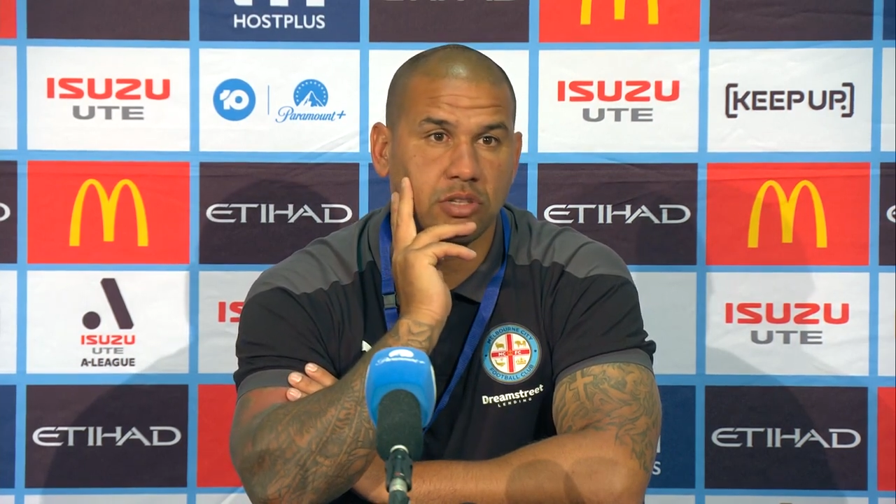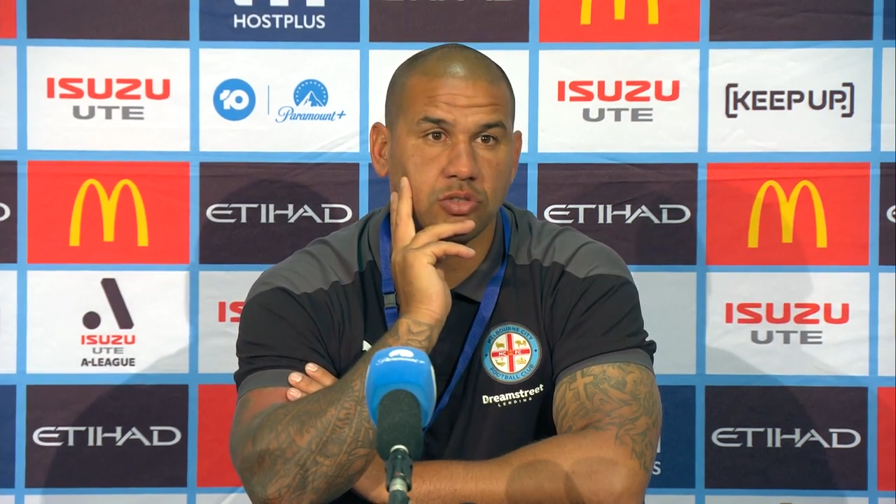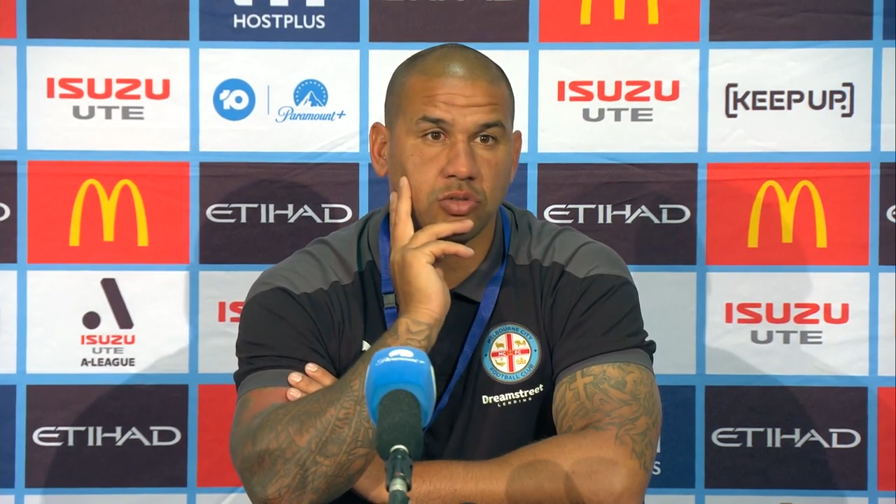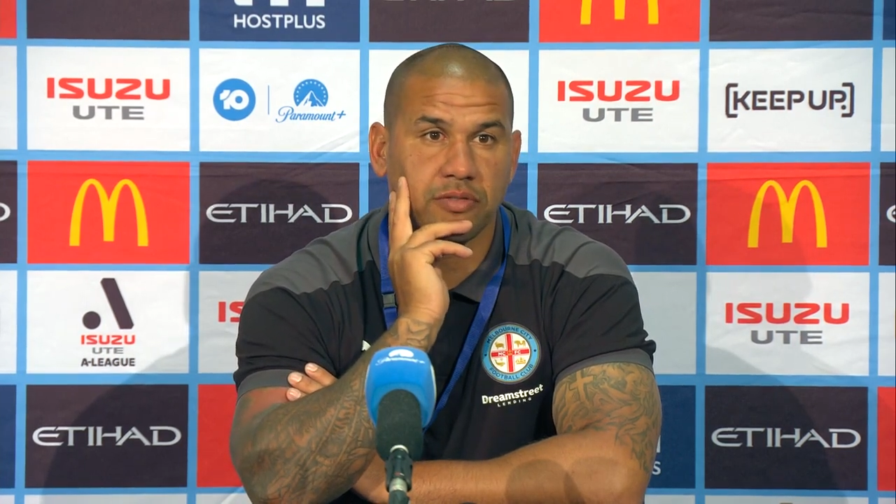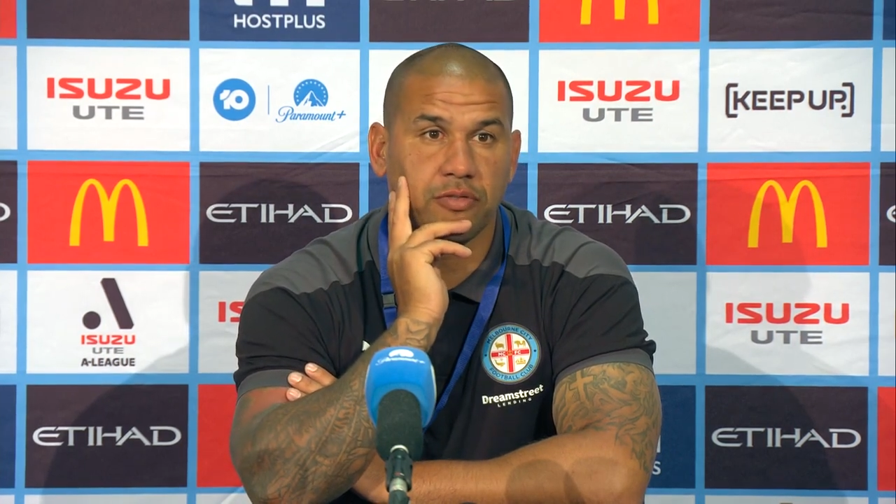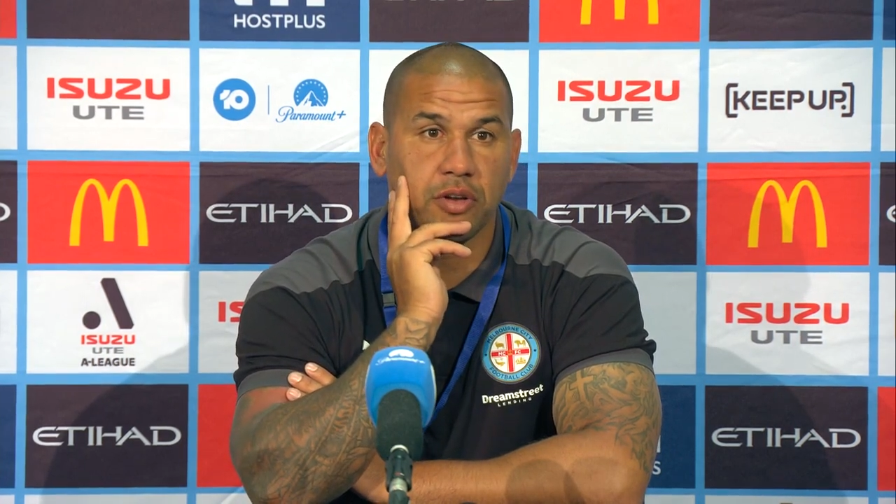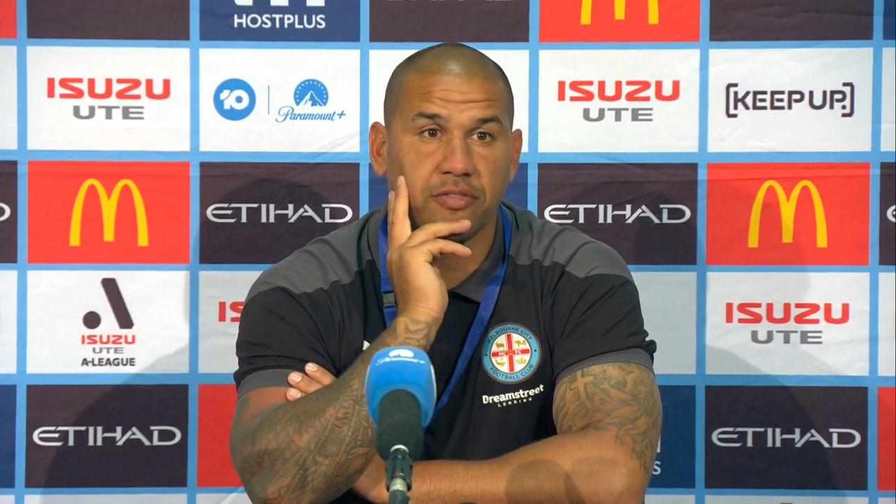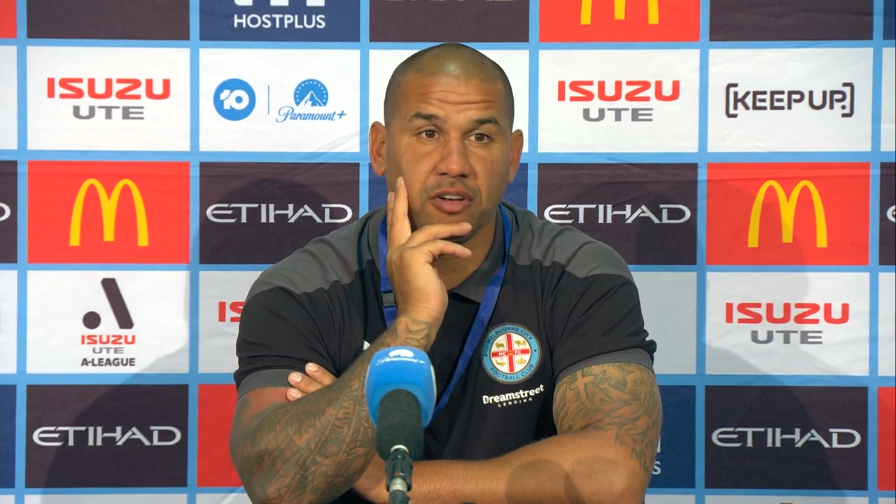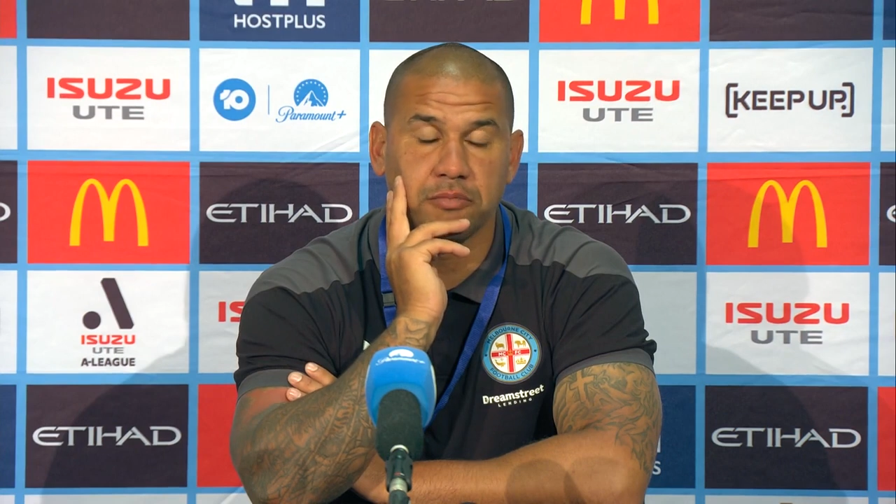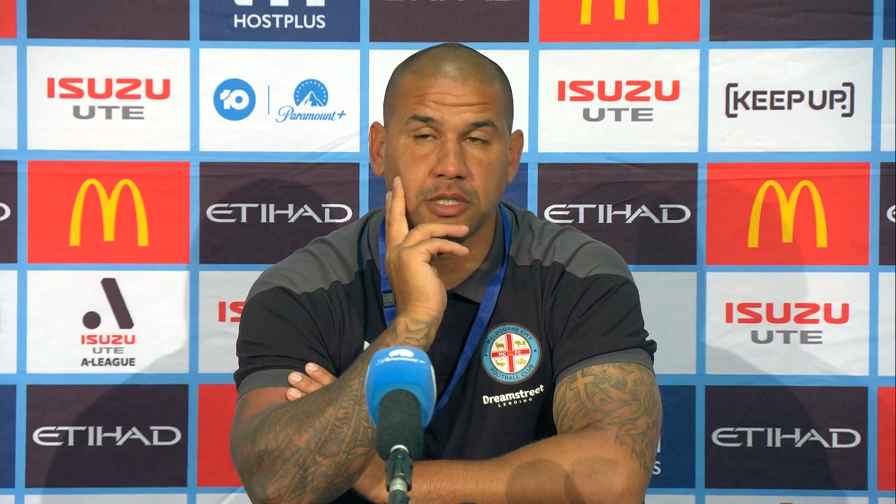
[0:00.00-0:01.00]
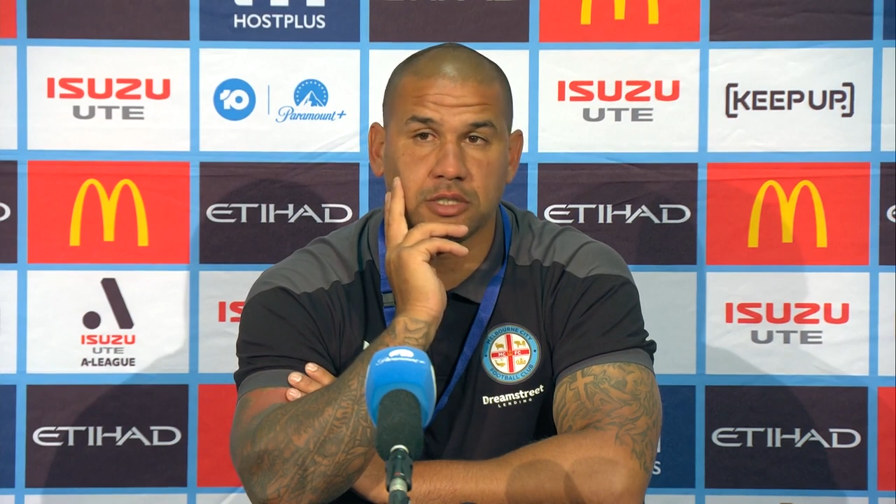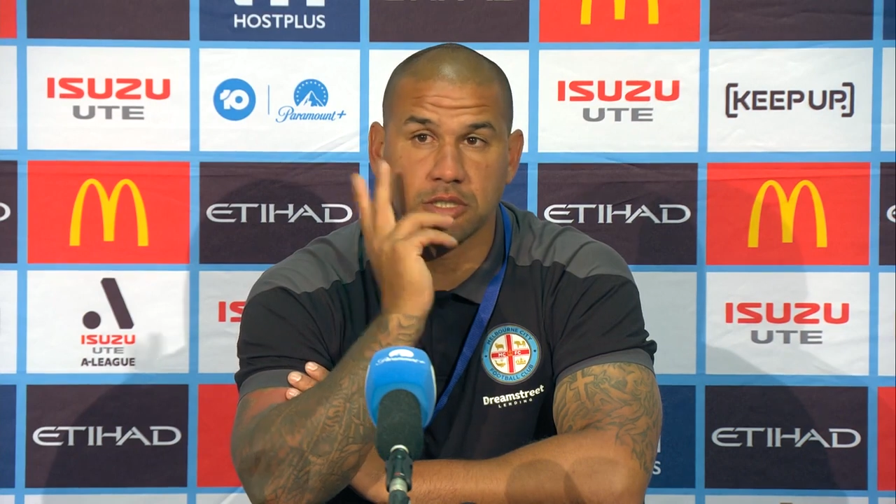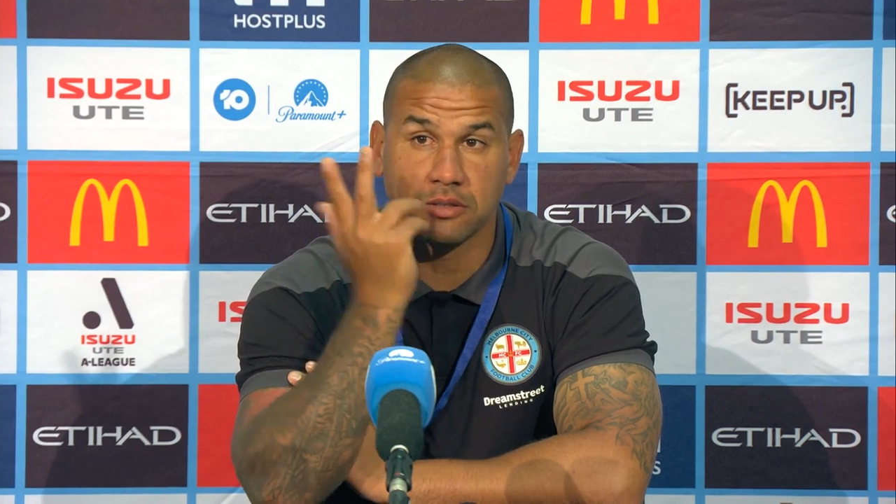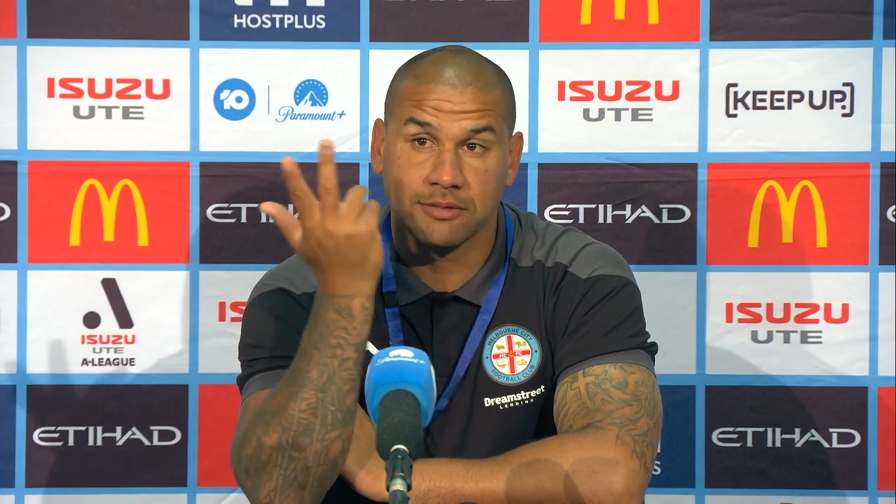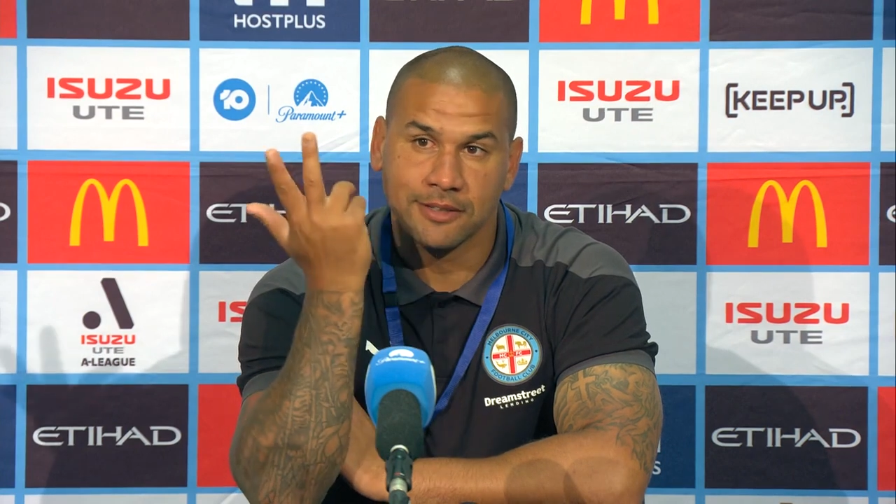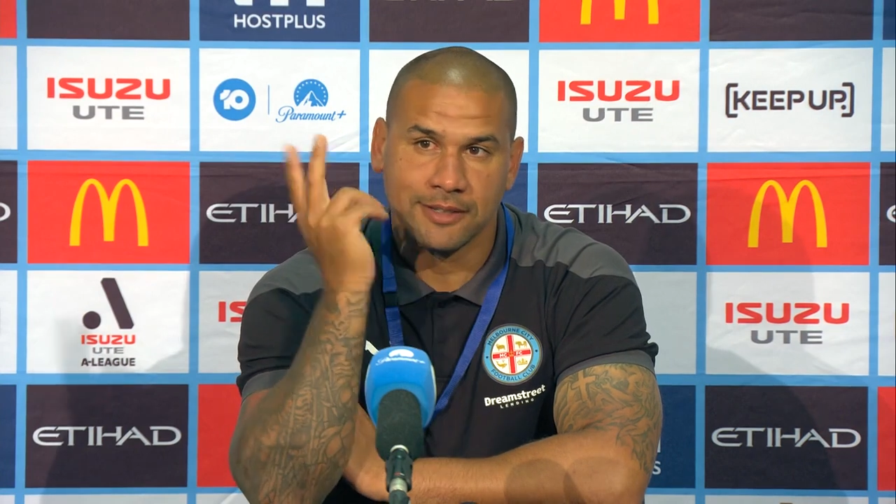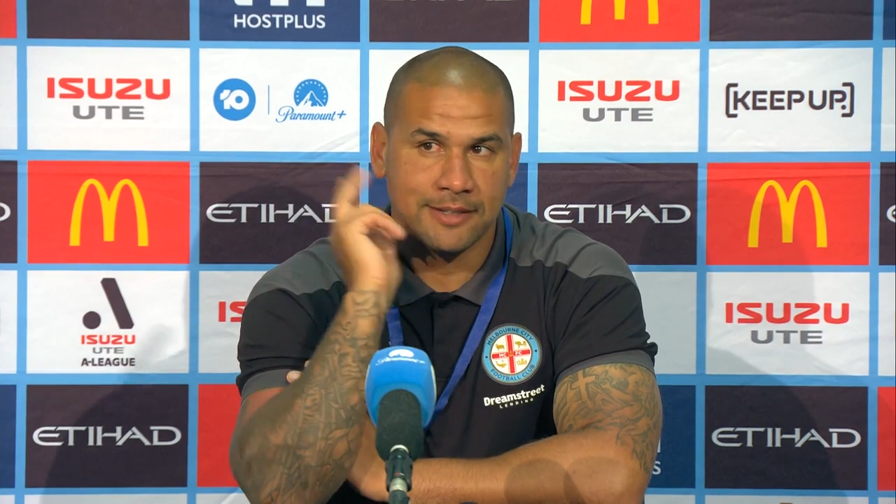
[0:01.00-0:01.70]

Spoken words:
you know, sort of 45 minutes in.